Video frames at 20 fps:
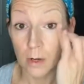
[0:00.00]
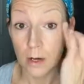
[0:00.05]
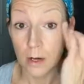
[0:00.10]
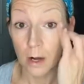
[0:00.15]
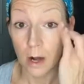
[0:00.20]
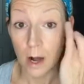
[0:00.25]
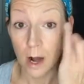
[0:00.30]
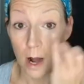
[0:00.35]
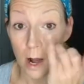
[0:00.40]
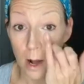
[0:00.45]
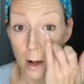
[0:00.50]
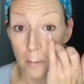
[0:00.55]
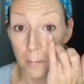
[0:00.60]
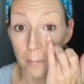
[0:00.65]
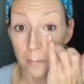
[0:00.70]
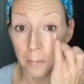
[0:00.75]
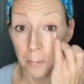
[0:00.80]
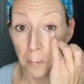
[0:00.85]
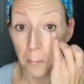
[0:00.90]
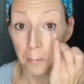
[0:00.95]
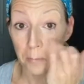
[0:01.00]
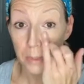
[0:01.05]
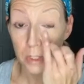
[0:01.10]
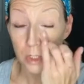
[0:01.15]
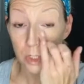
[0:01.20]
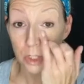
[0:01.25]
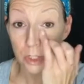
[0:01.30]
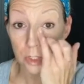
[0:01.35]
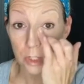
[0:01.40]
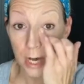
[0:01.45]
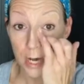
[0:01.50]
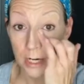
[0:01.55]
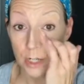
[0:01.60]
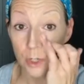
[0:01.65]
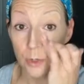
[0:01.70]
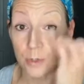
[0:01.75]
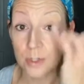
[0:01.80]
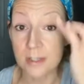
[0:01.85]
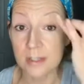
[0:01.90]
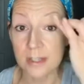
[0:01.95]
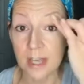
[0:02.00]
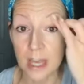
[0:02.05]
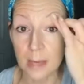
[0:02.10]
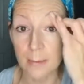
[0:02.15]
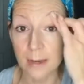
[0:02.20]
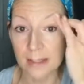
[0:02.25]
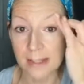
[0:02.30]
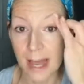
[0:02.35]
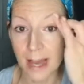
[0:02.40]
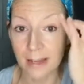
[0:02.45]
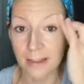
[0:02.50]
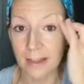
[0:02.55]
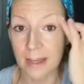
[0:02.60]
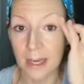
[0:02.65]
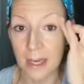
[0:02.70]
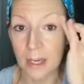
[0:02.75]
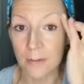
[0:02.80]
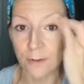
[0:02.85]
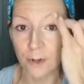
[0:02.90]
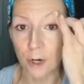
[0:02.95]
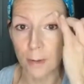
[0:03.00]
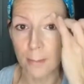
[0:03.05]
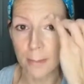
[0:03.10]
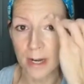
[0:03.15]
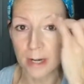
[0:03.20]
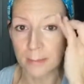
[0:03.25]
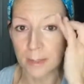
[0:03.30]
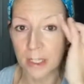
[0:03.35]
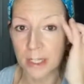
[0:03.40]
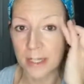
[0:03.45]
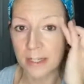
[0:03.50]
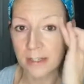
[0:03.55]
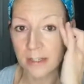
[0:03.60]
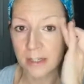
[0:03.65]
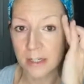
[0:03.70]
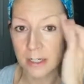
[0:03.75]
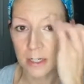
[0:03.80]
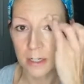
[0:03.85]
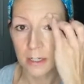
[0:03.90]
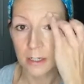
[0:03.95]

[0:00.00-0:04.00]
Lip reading: to kind of do the same exact thing if you're a minimalist